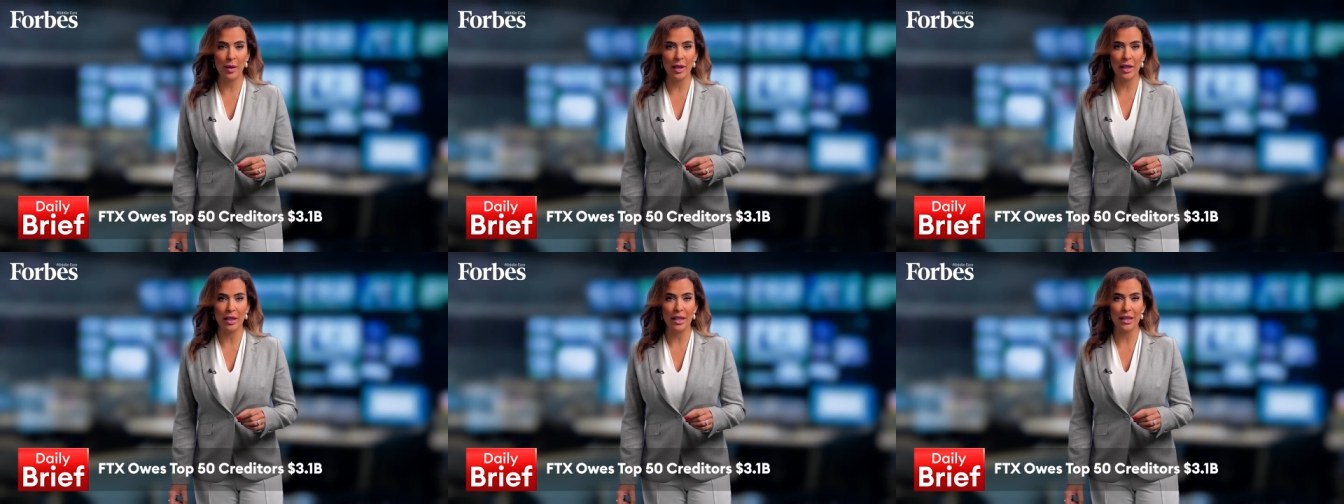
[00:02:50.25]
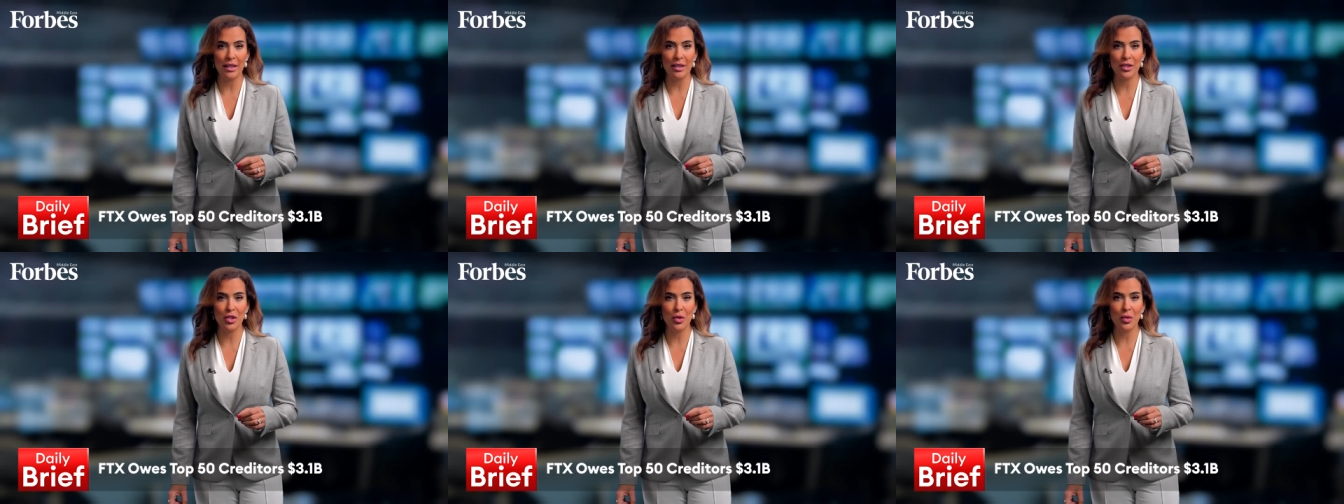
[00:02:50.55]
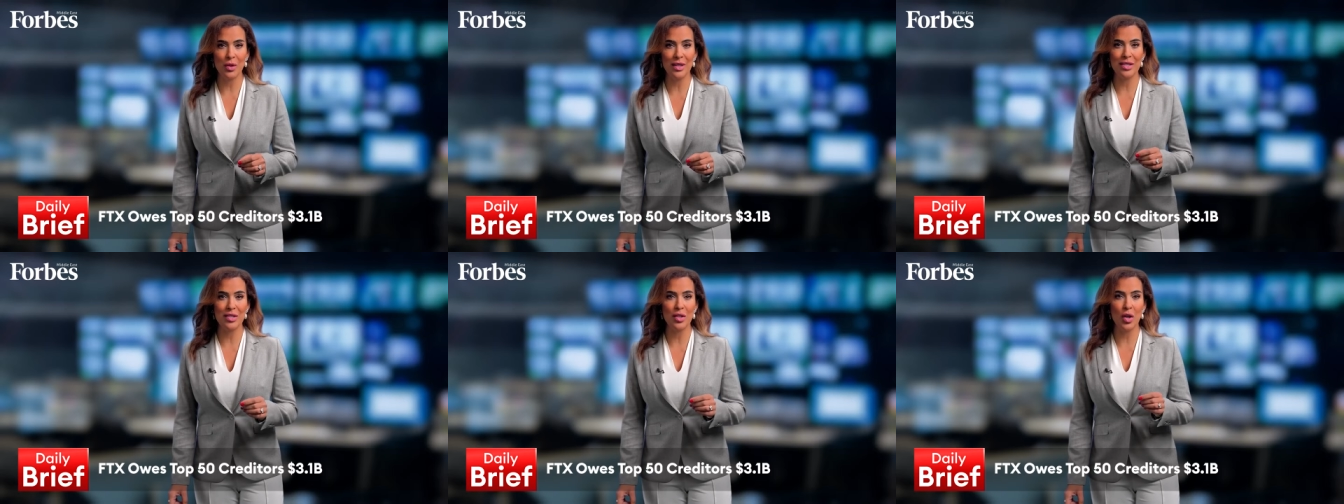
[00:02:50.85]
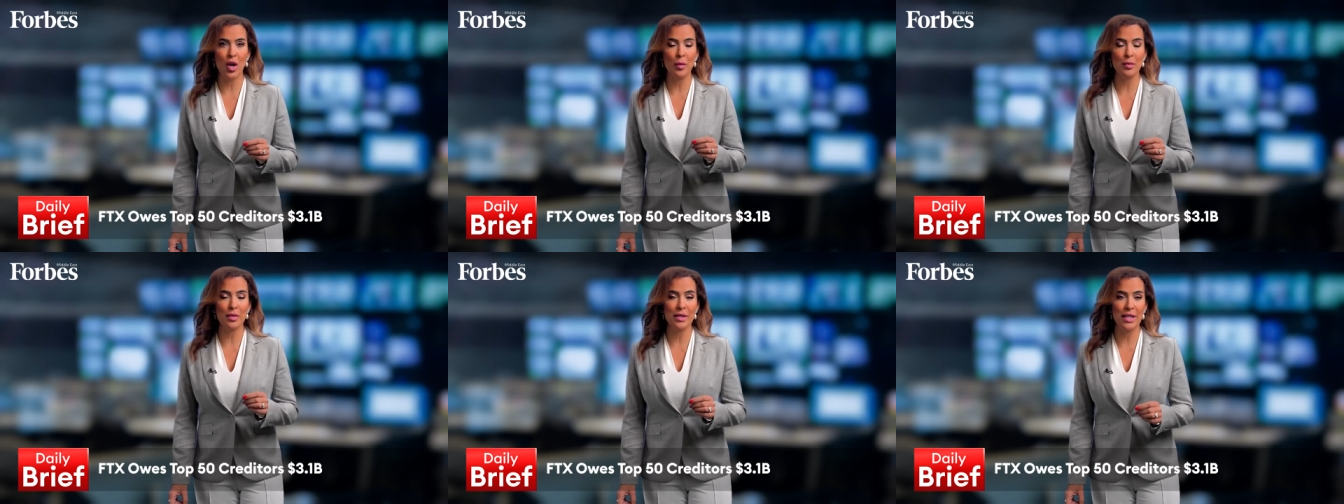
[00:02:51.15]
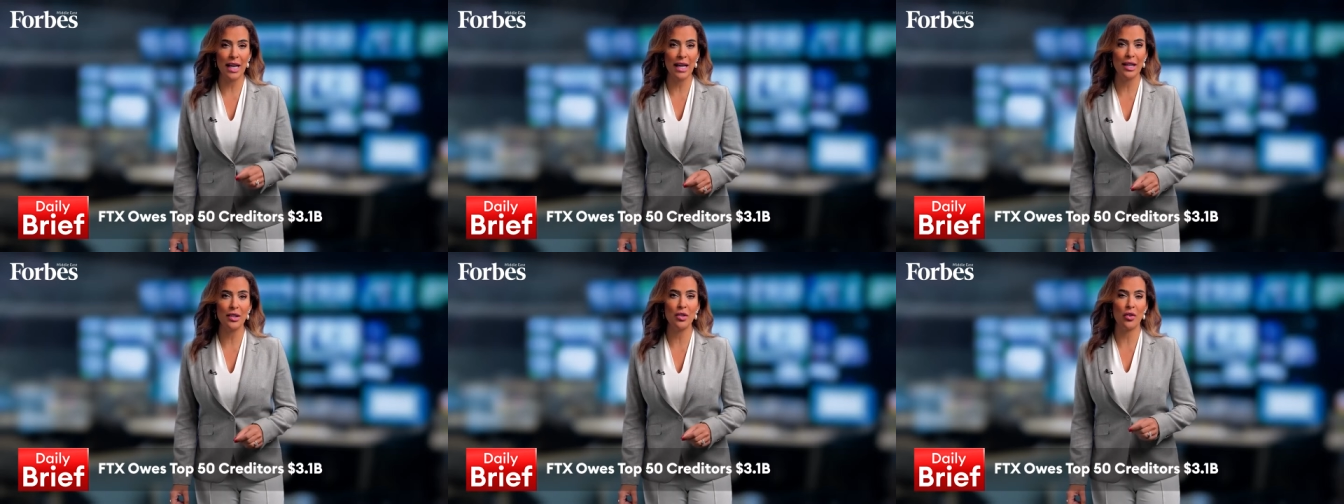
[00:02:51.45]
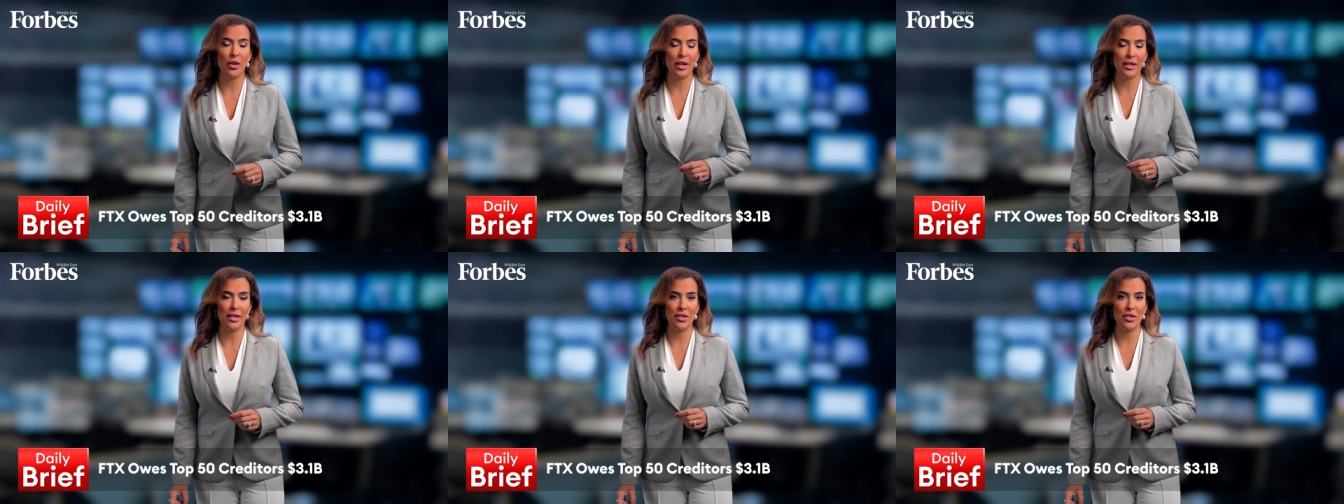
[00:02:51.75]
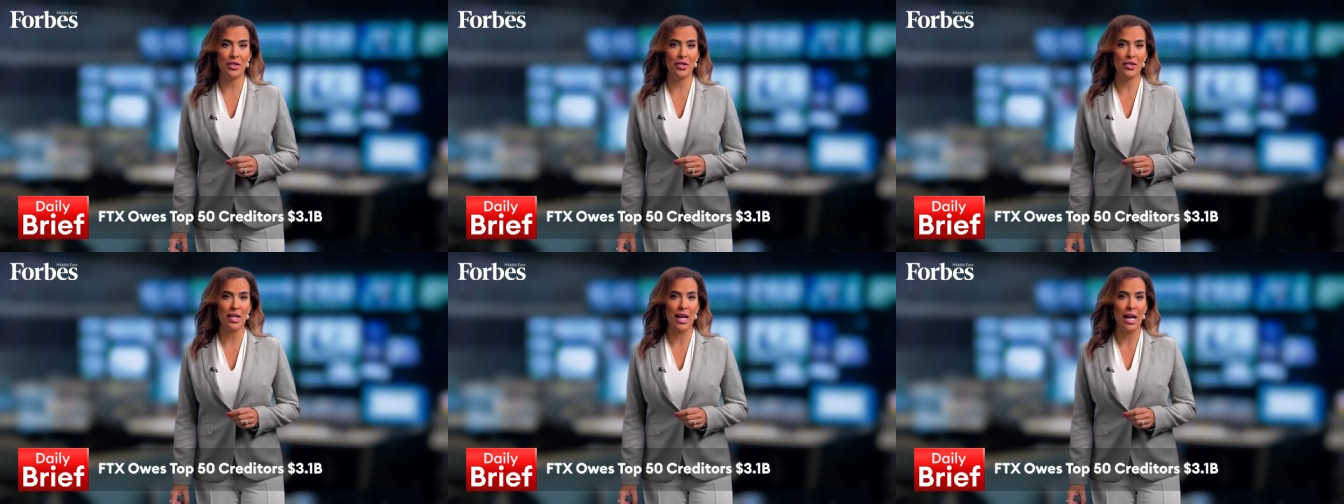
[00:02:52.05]
billion to its top 10
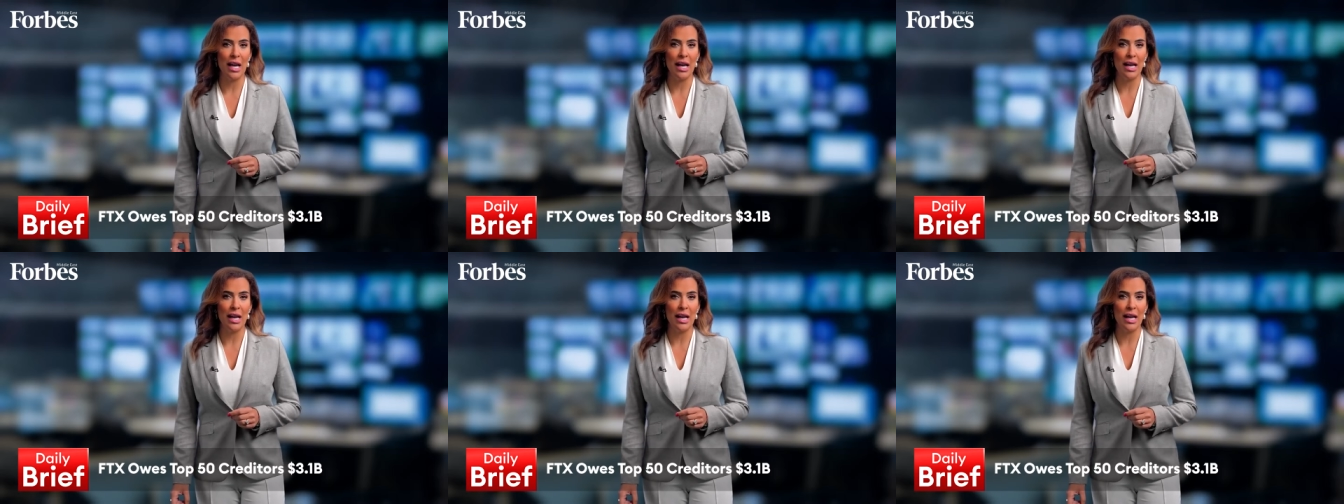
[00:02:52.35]
creditors.